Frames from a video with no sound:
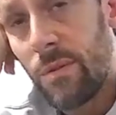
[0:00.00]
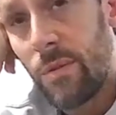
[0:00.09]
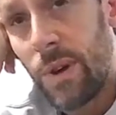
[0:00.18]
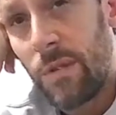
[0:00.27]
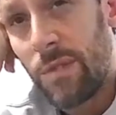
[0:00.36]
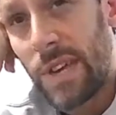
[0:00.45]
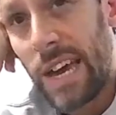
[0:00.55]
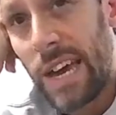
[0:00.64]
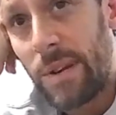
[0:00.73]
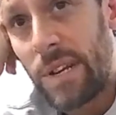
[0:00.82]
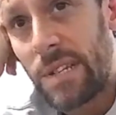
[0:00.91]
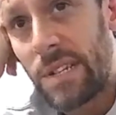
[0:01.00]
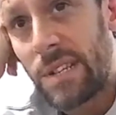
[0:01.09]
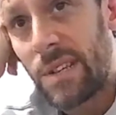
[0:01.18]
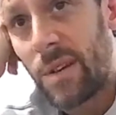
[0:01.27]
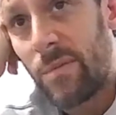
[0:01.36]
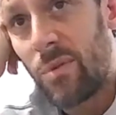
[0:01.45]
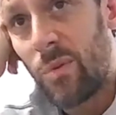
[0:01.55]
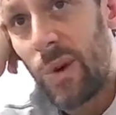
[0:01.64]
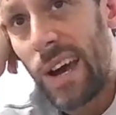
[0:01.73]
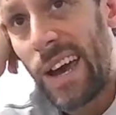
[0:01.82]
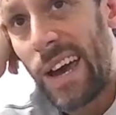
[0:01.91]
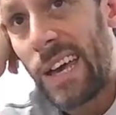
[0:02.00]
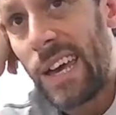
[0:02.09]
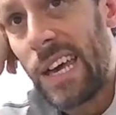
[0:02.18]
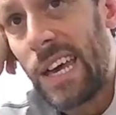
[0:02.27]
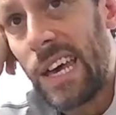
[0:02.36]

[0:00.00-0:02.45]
with gaming as an example, where